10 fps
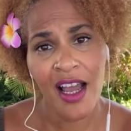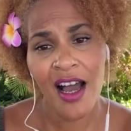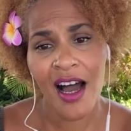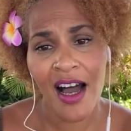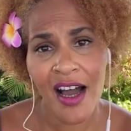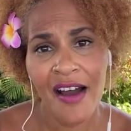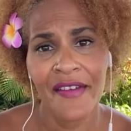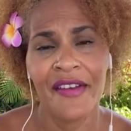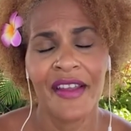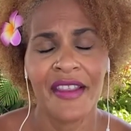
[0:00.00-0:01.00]

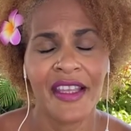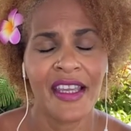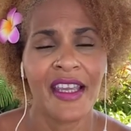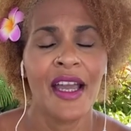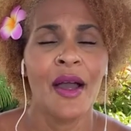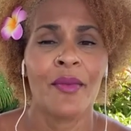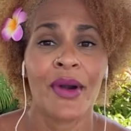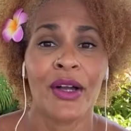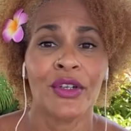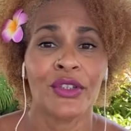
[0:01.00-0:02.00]
of the Brown
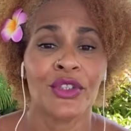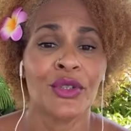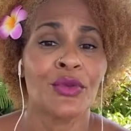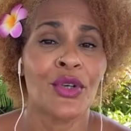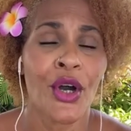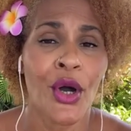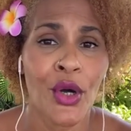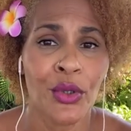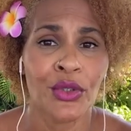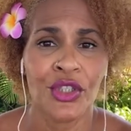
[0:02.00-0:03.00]
Girls Who
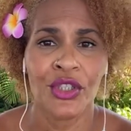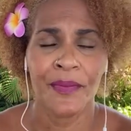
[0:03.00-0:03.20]
Coach